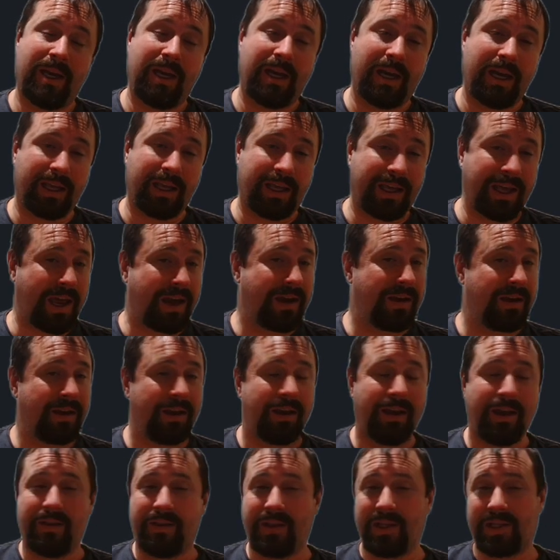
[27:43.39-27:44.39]
Again,
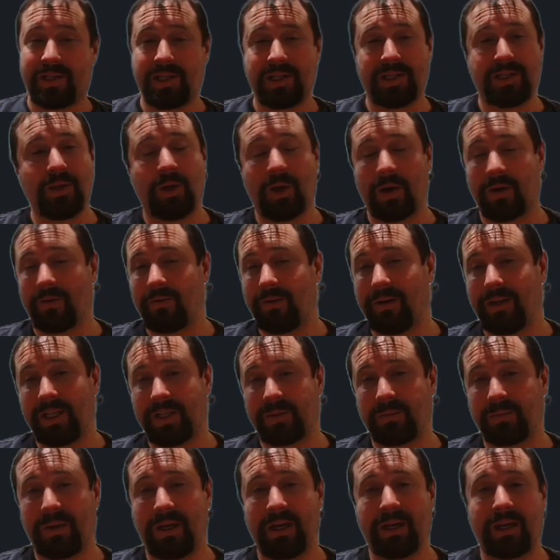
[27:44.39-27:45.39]
this is not a
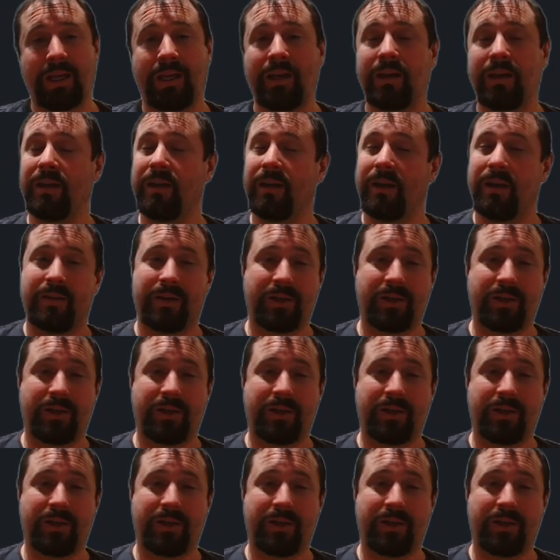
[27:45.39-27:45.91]
release plugin.